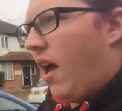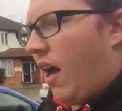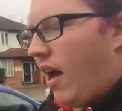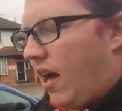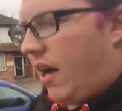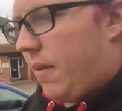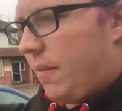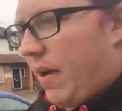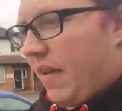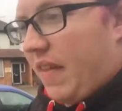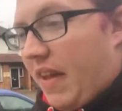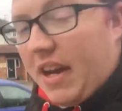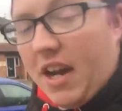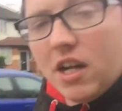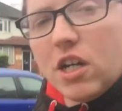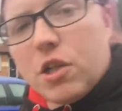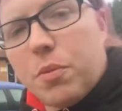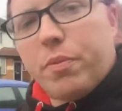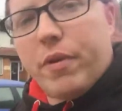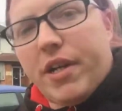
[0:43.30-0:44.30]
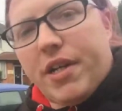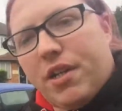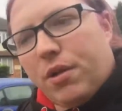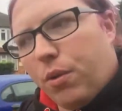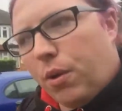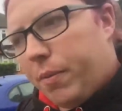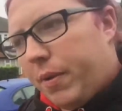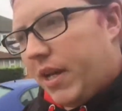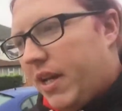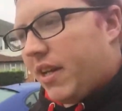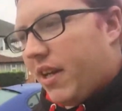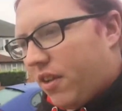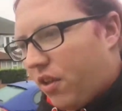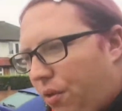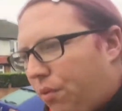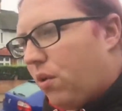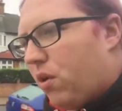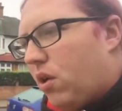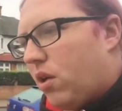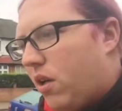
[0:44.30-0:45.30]
And then Uxbridge will be another
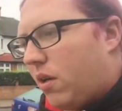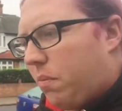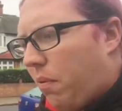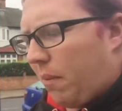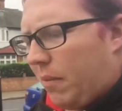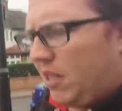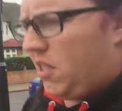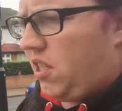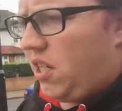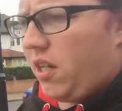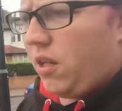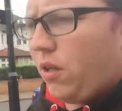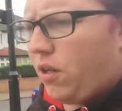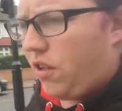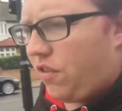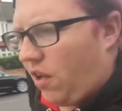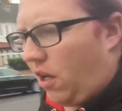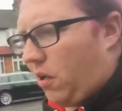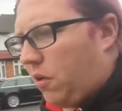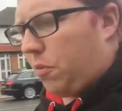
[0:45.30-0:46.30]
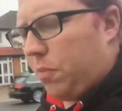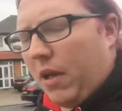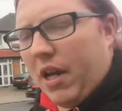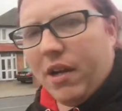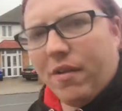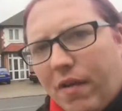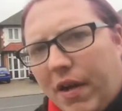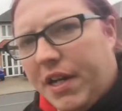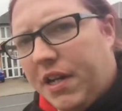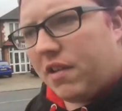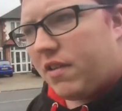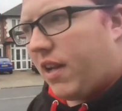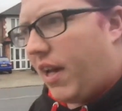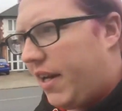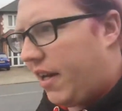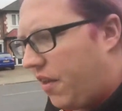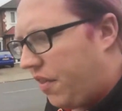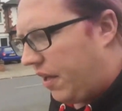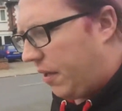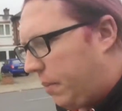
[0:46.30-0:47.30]
walk, probably two, because I'll split at Rayners
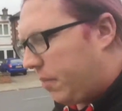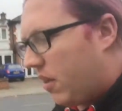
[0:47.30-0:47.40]
Lane, I think.